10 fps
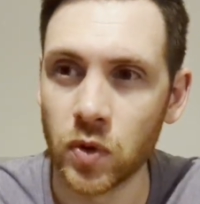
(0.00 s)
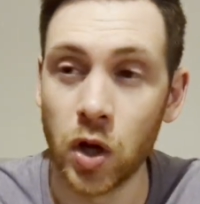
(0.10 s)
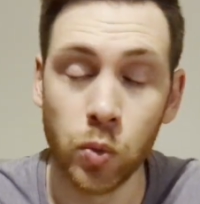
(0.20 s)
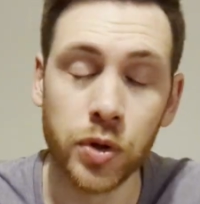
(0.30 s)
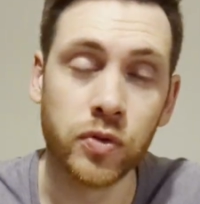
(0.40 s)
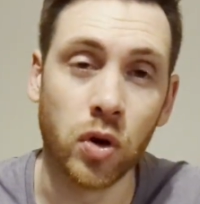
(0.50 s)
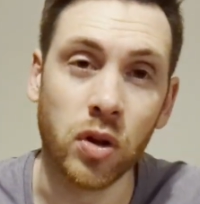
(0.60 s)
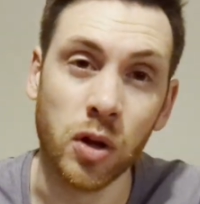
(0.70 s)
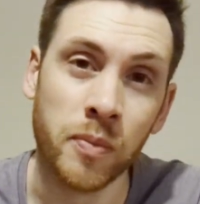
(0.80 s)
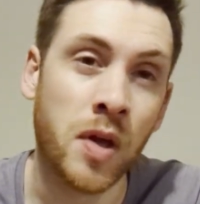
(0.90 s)
I would have
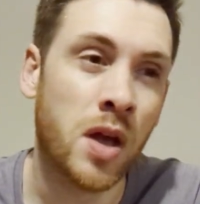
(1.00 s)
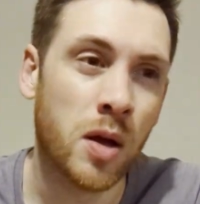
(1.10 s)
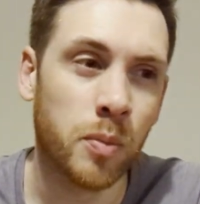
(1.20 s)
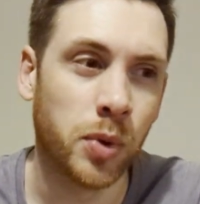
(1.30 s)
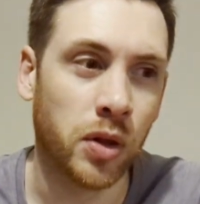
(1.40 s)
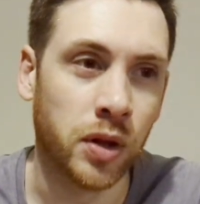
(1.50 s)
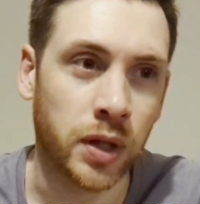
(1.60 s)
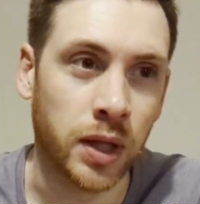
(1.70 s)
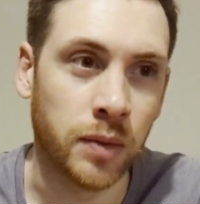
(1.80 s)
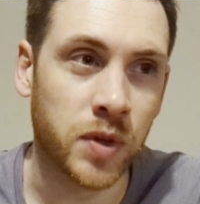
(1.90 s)
got them, but
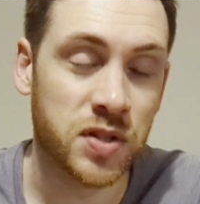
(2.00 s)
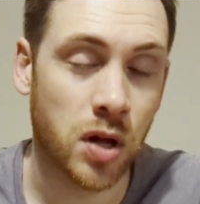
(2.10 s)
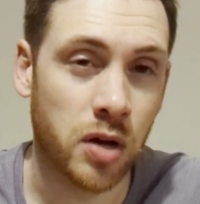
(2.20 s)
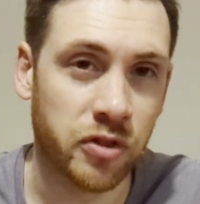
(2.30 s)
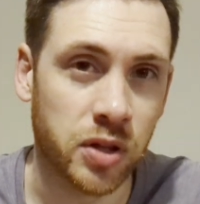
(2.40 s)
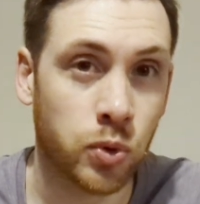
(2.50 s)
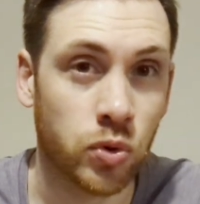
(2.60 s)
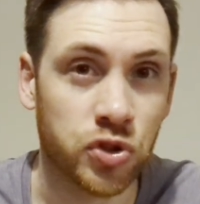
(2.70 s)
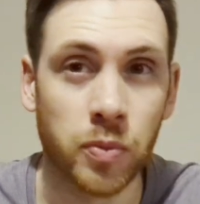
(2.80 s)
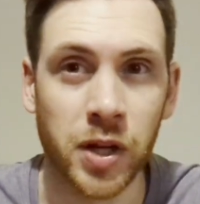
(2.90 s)
the staff in the pawn shop,